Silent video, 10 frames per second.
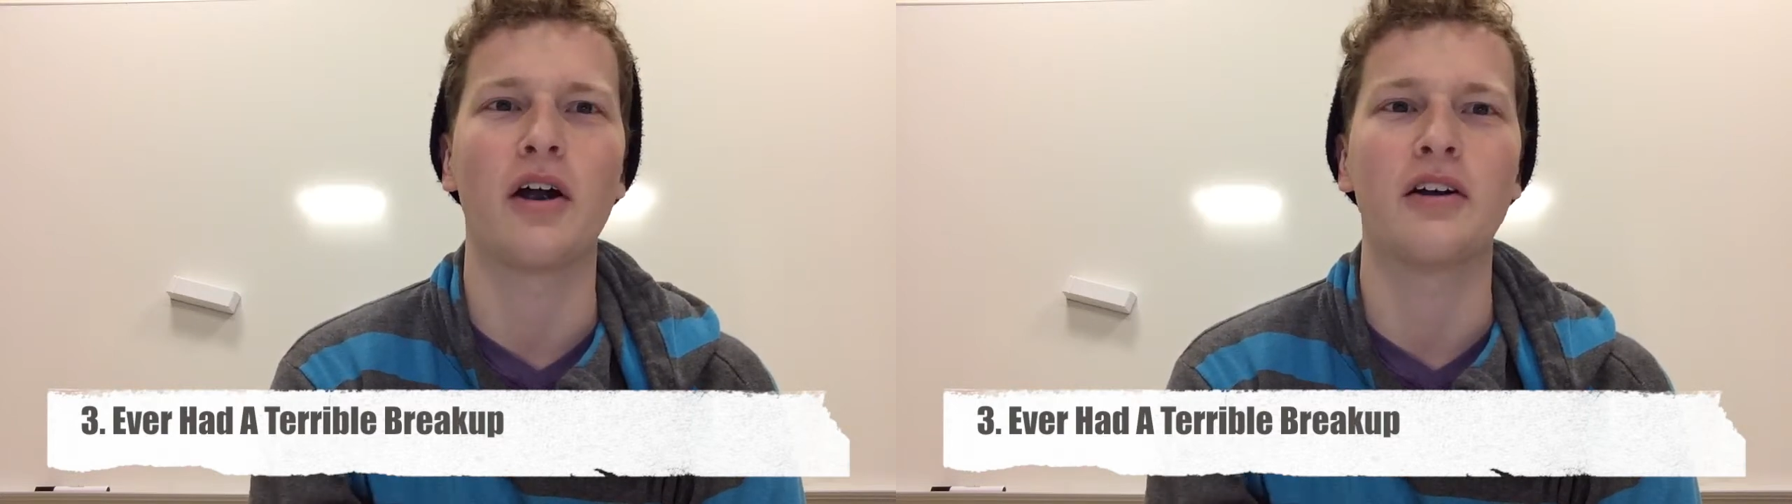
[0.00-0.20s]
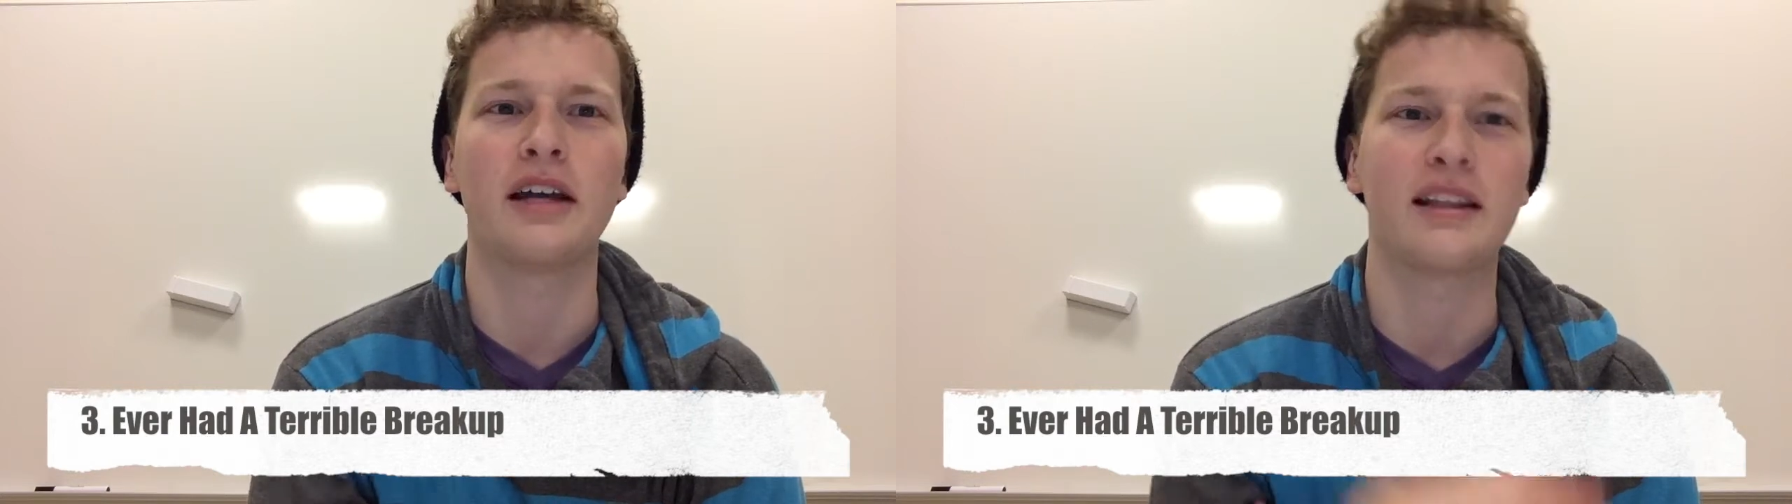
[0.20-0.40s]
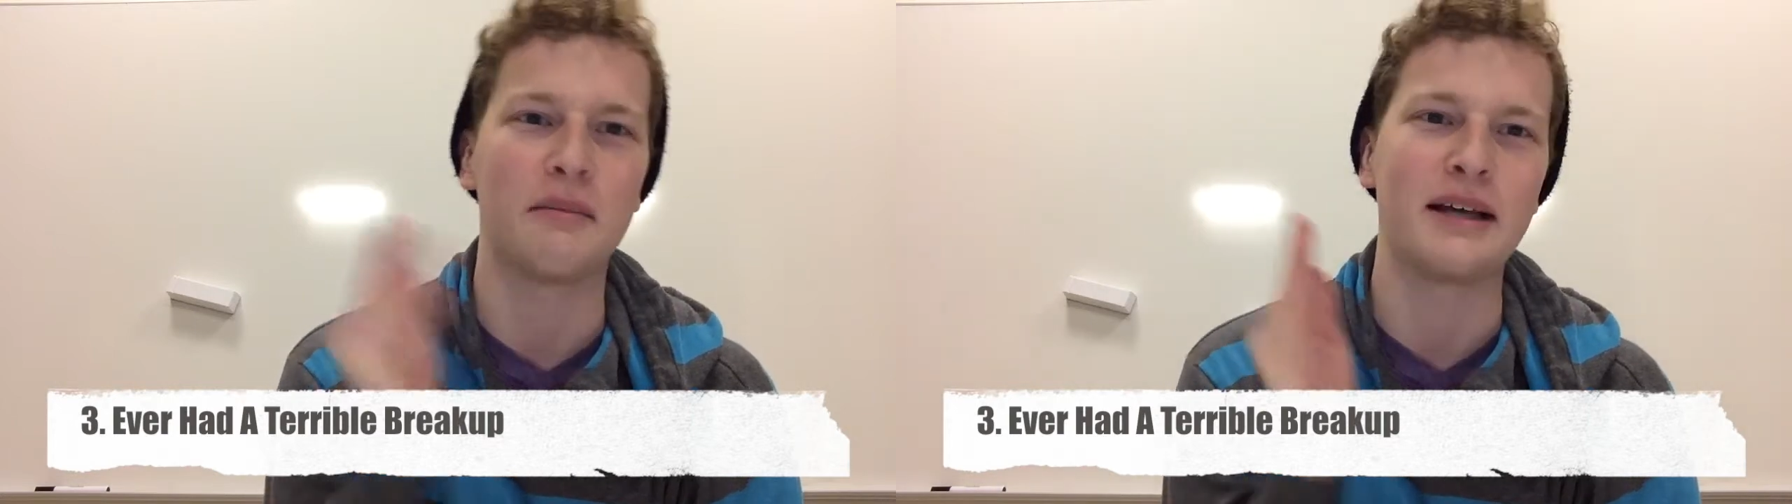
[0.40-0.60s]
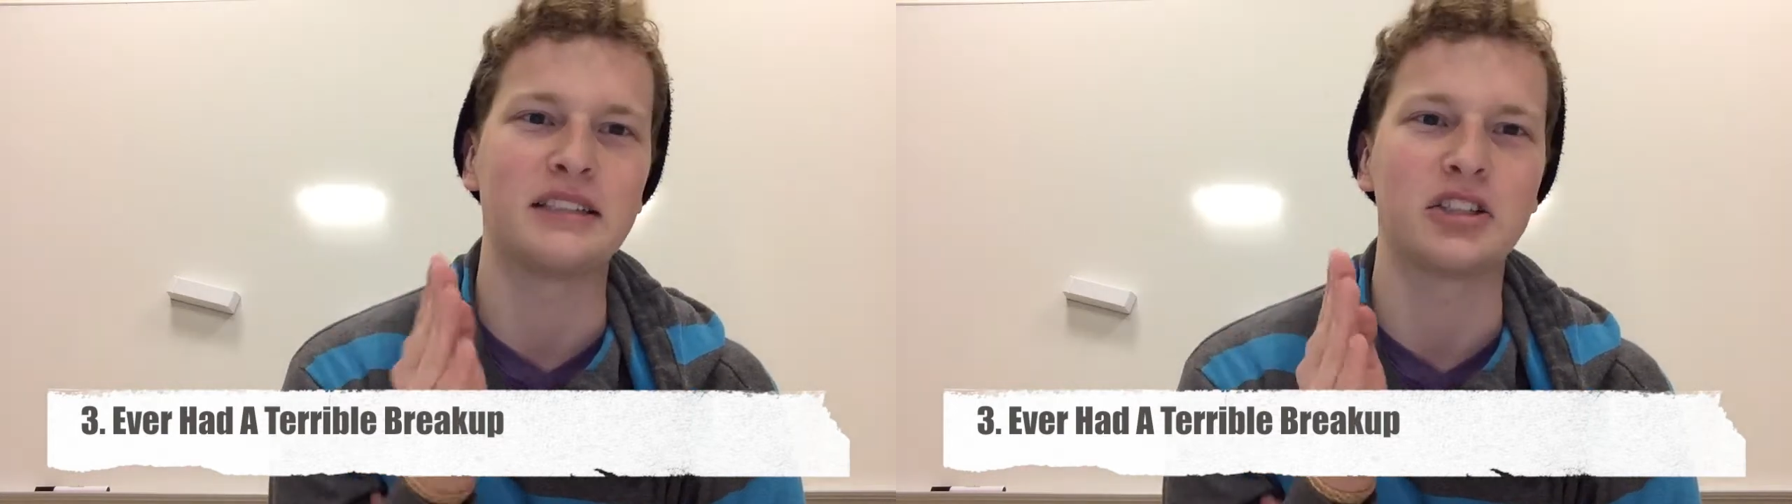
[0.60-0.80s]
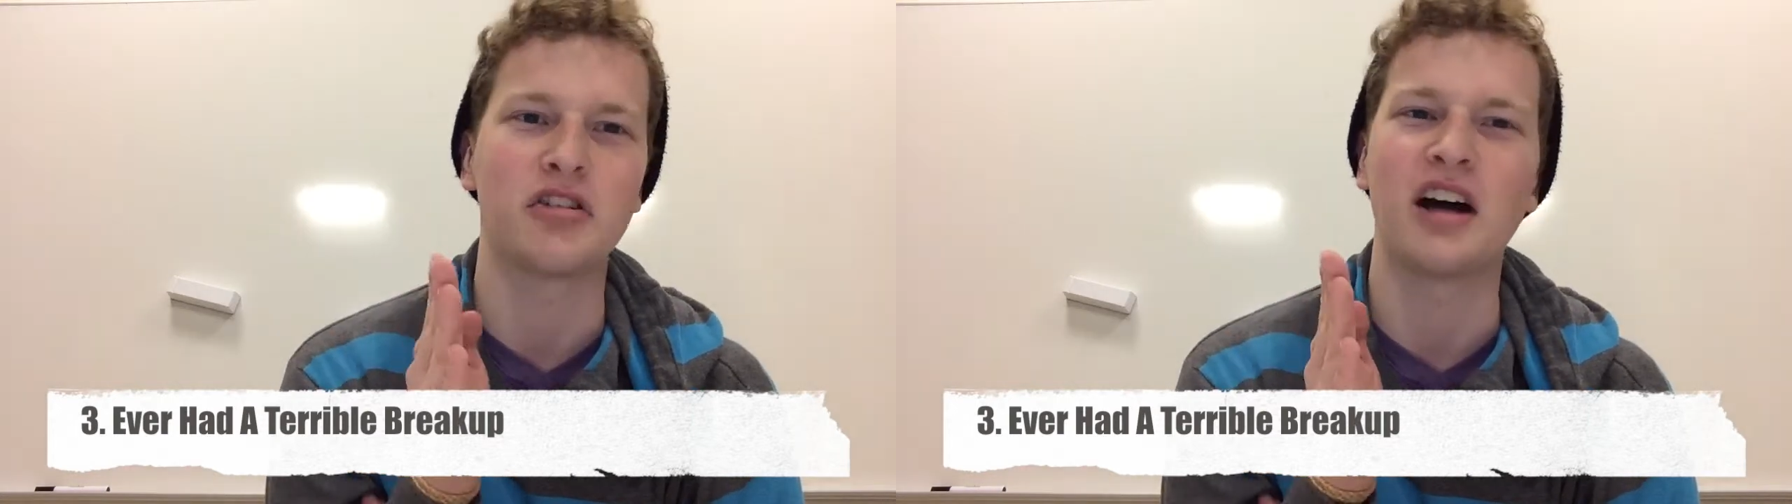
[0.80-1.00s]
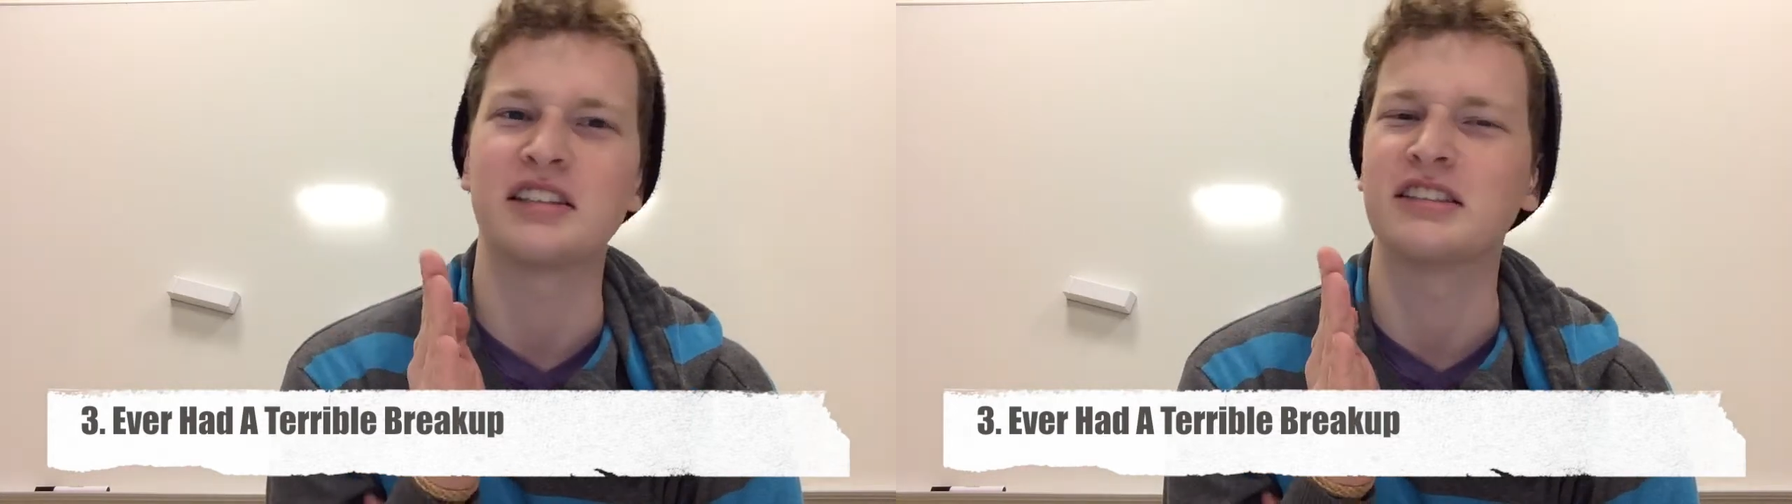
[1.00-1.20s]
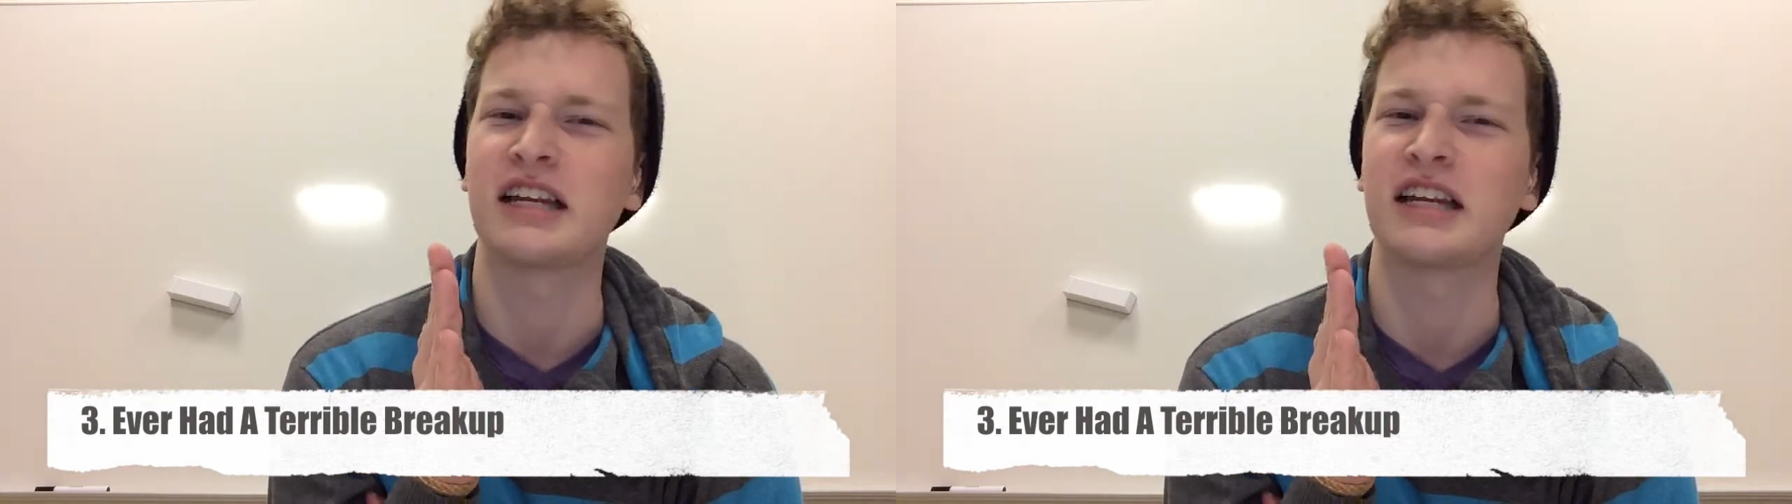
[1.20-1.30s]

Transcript: her to get the message across.